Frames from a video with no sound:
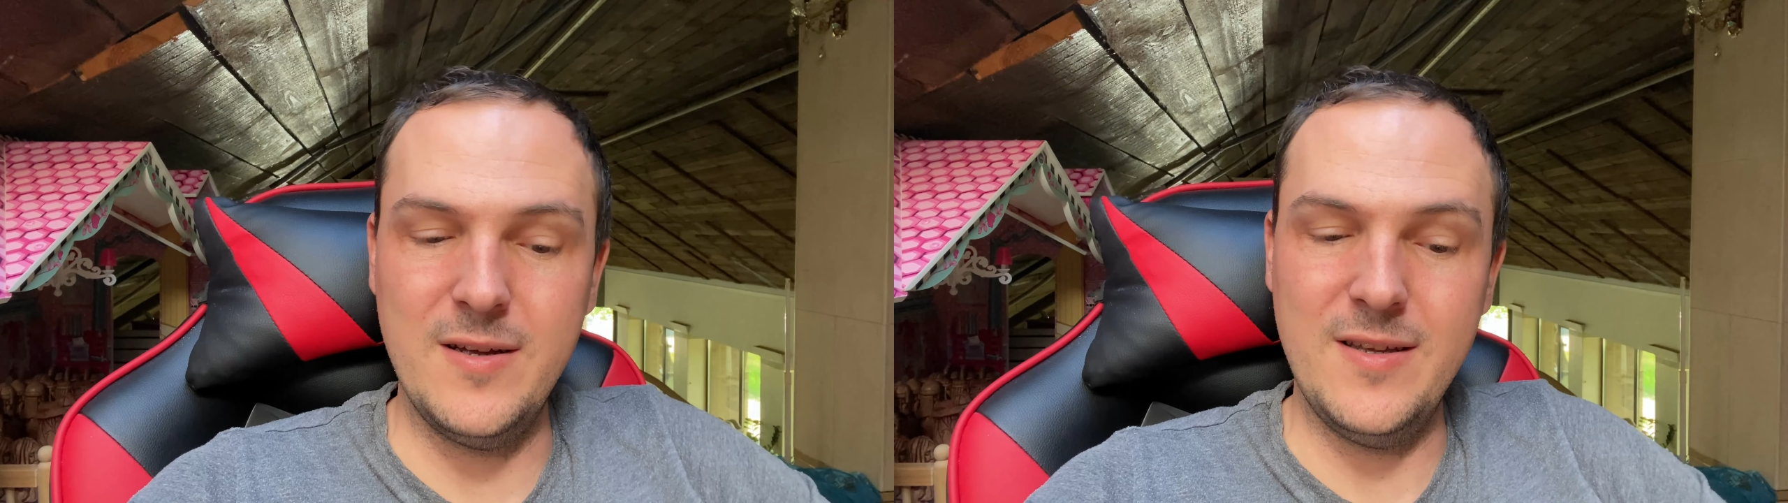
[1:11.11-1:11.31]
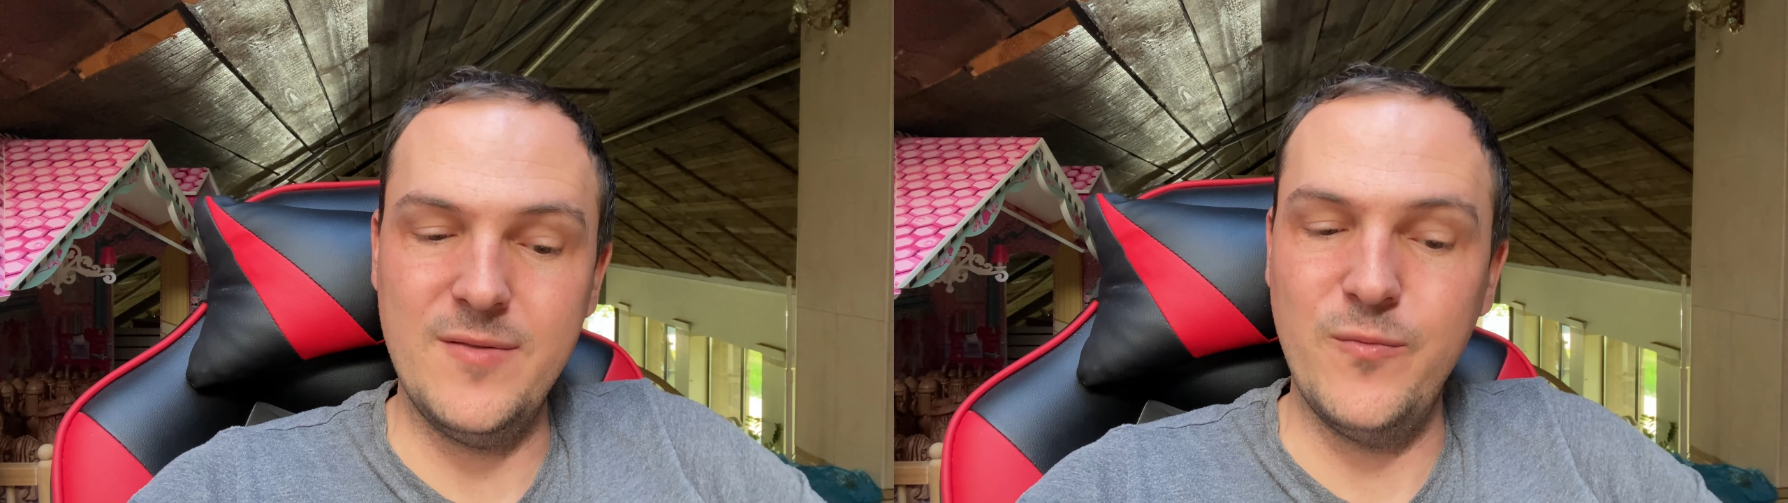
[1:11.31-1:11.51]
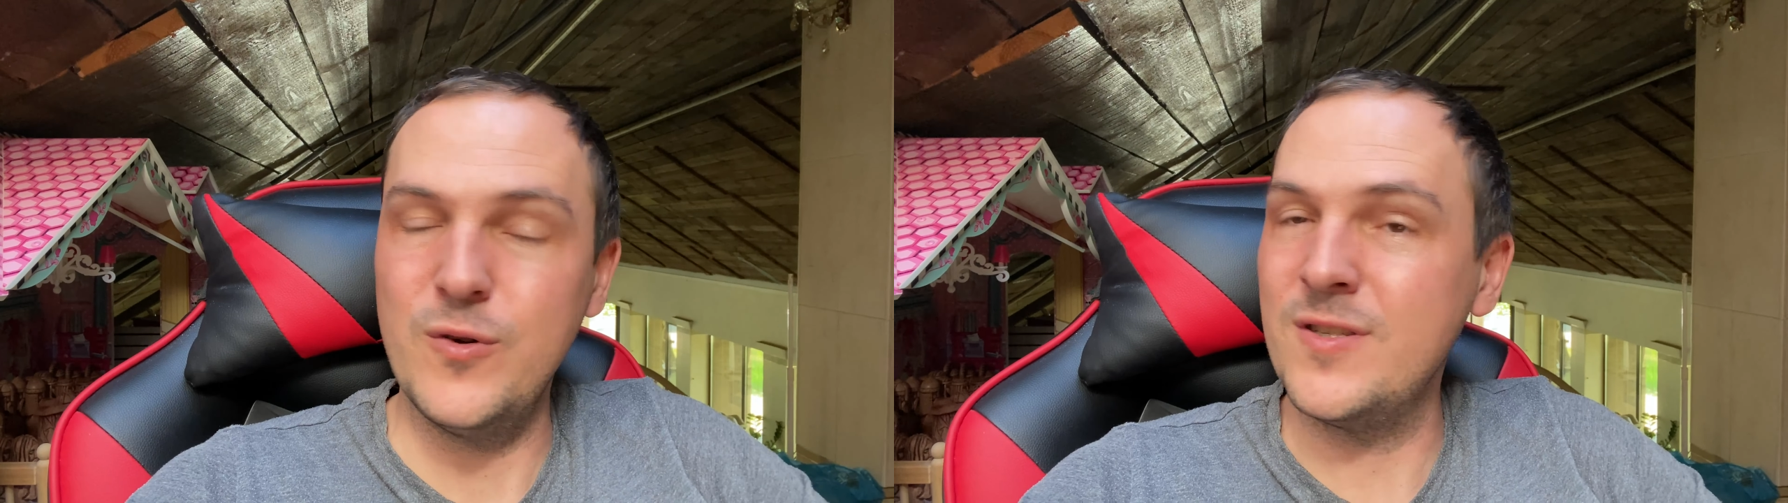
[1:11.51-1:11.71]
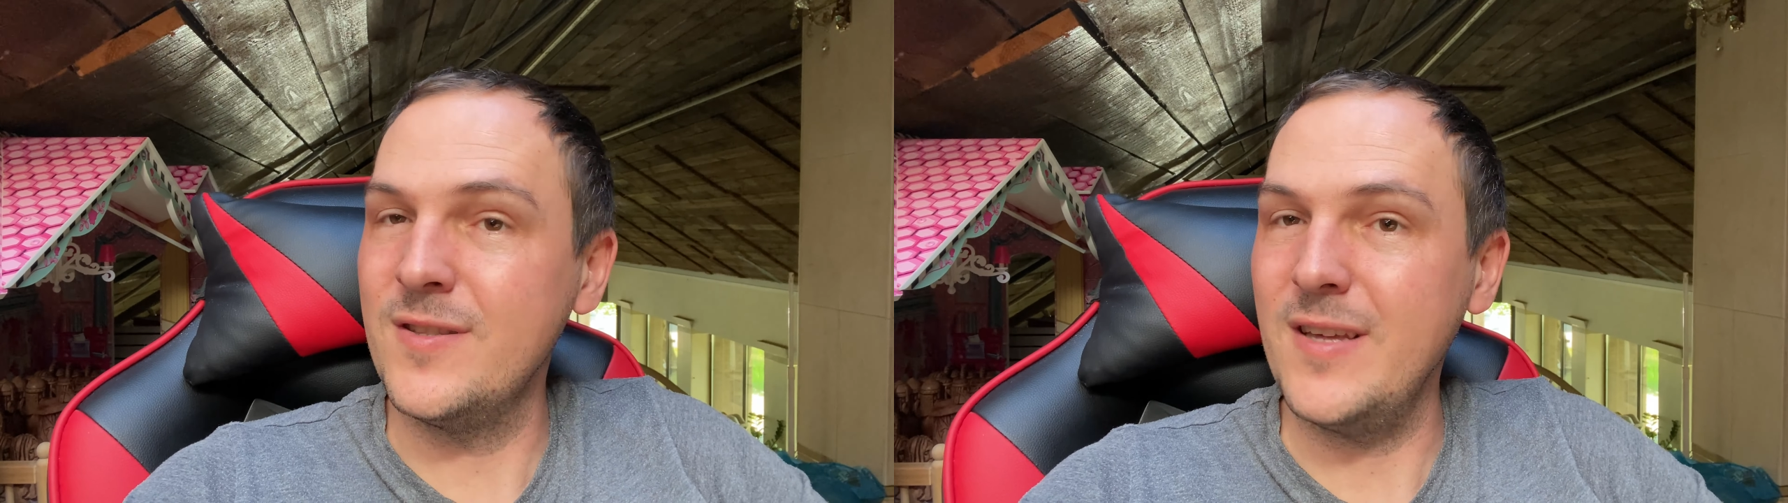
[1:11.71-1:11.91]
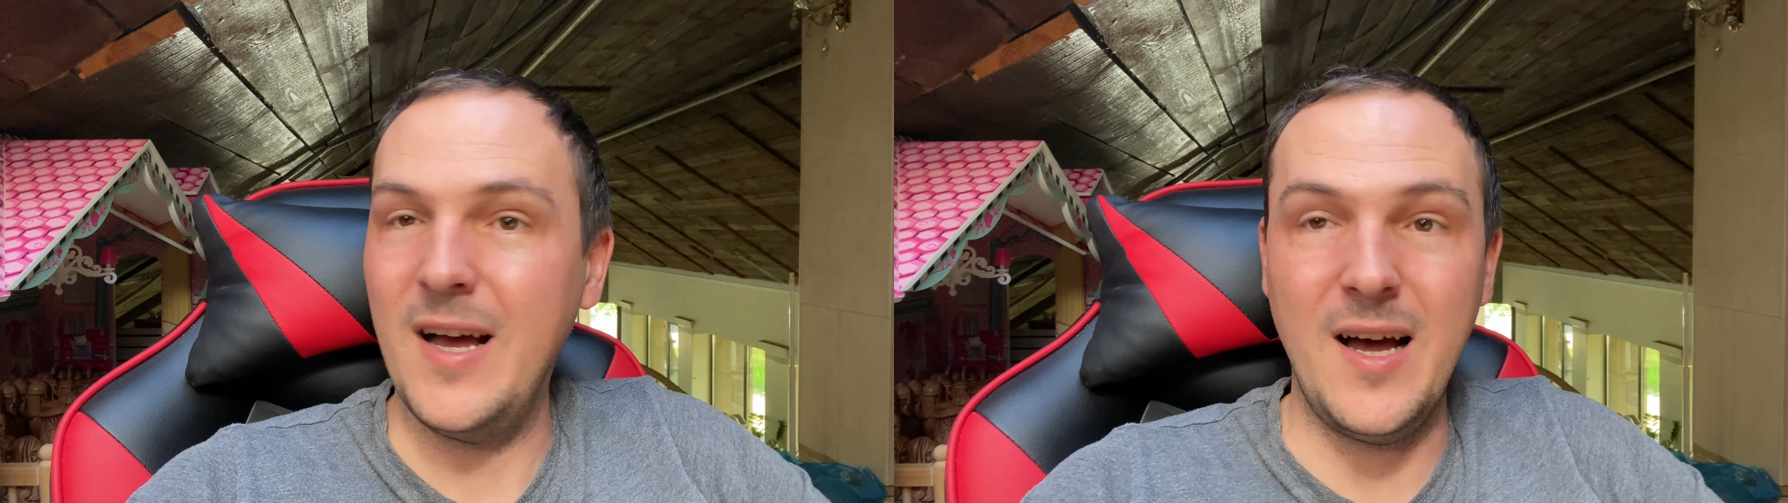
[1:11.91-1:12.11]
It
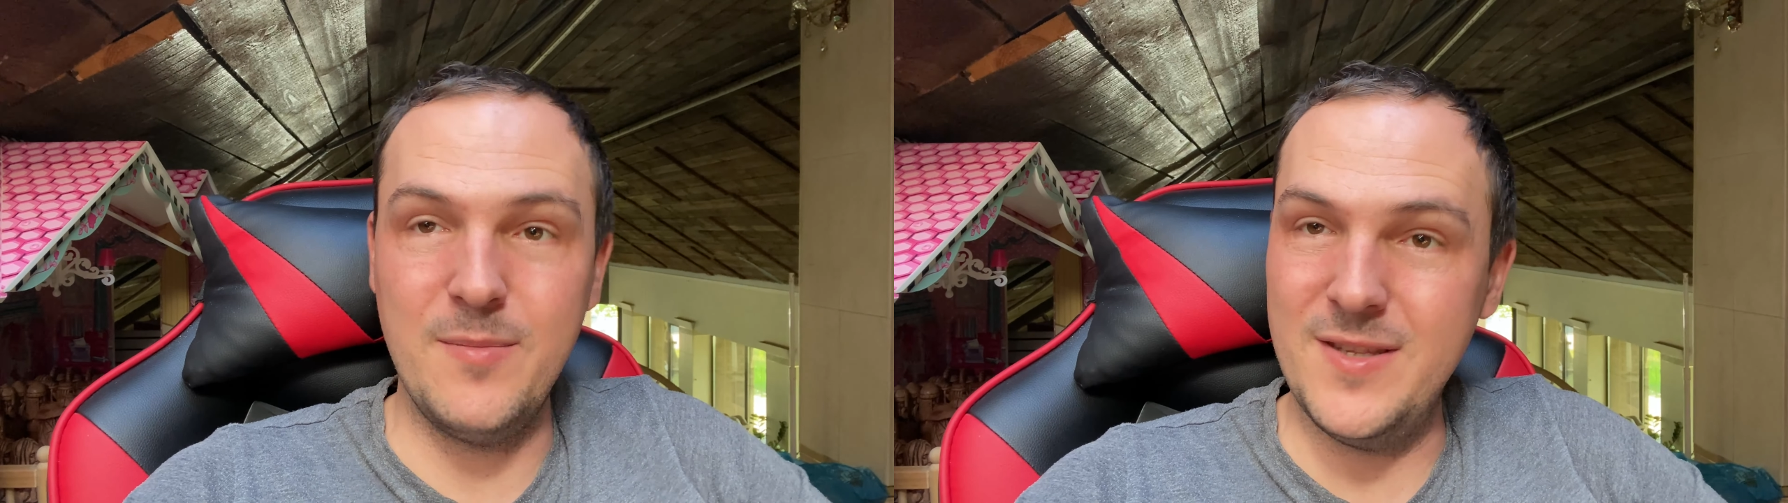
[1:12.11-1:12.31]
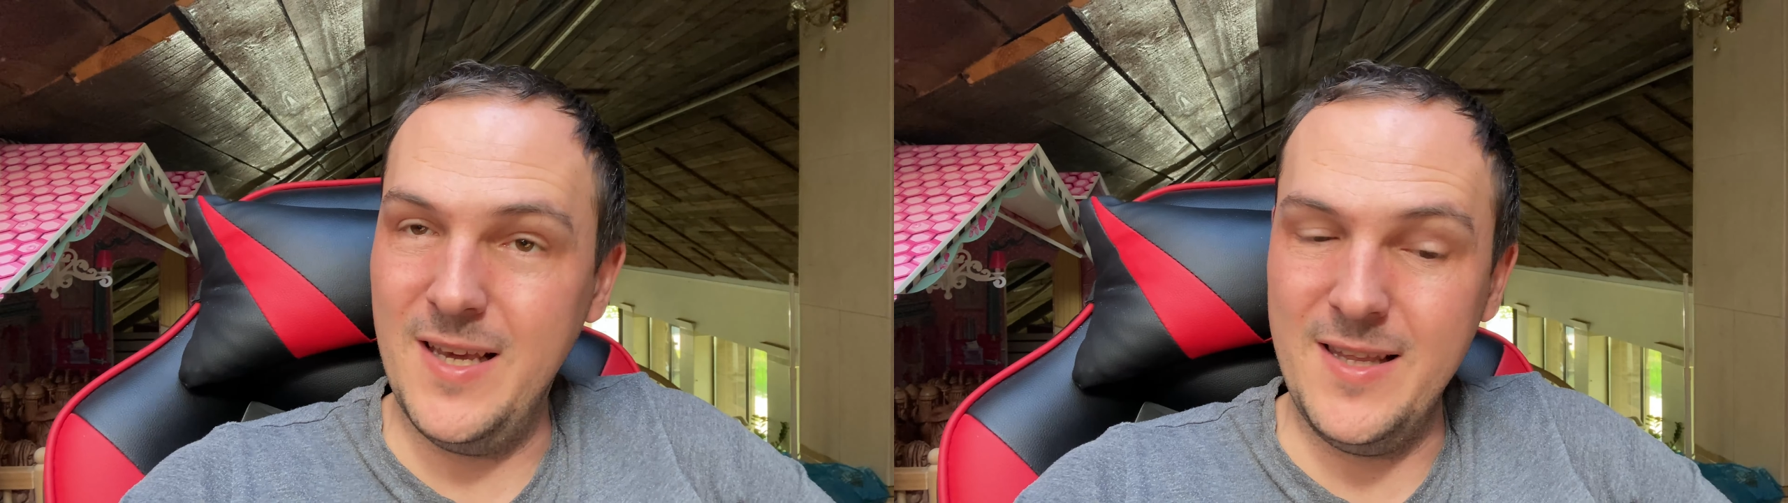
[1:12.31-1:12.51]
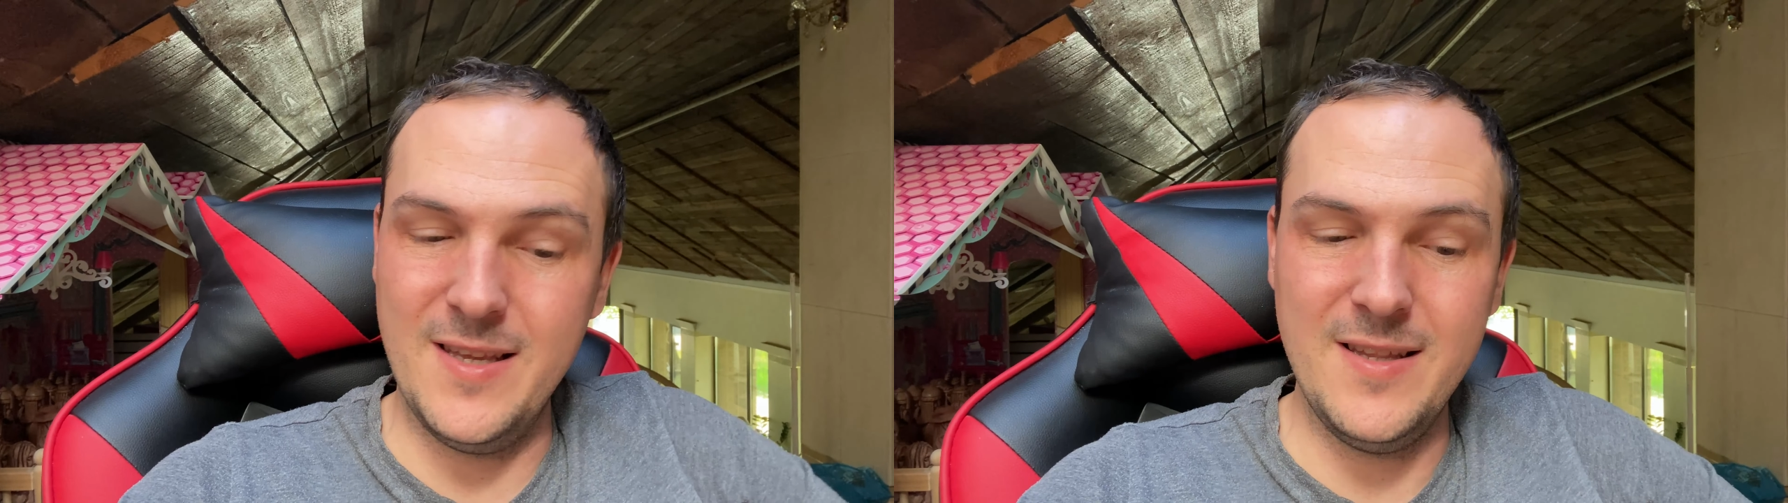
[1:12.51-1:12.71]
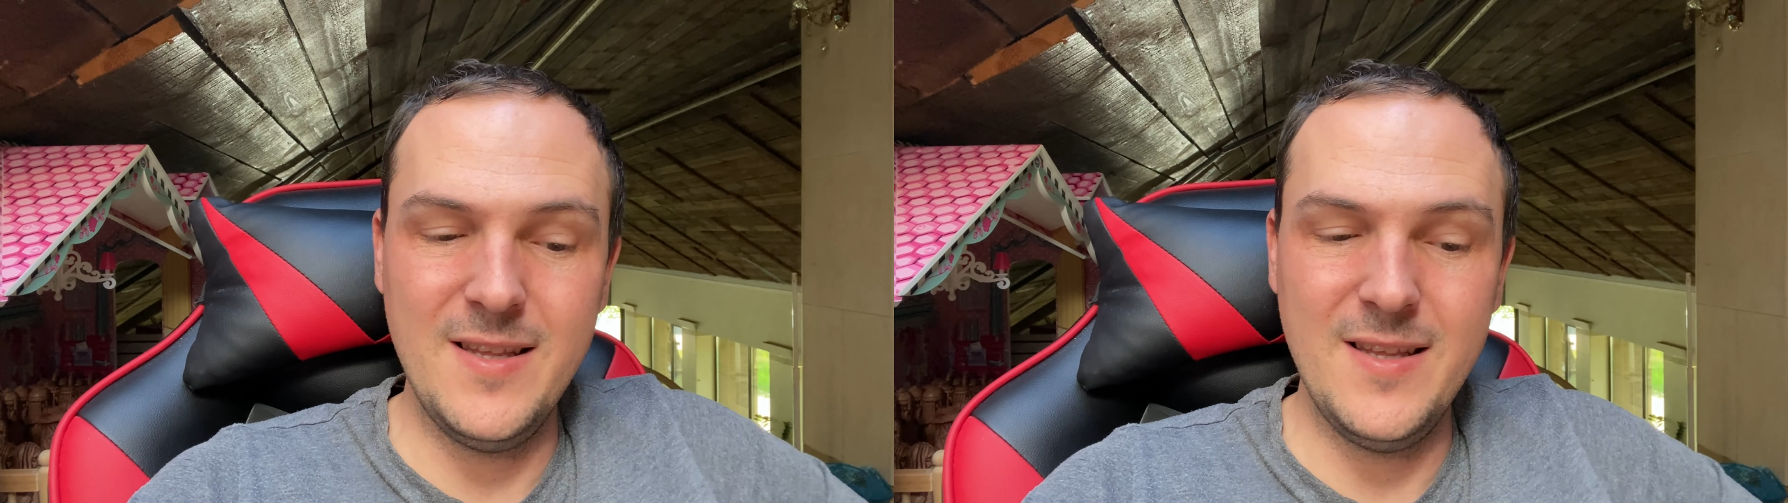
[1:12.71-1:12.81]
wasn't updated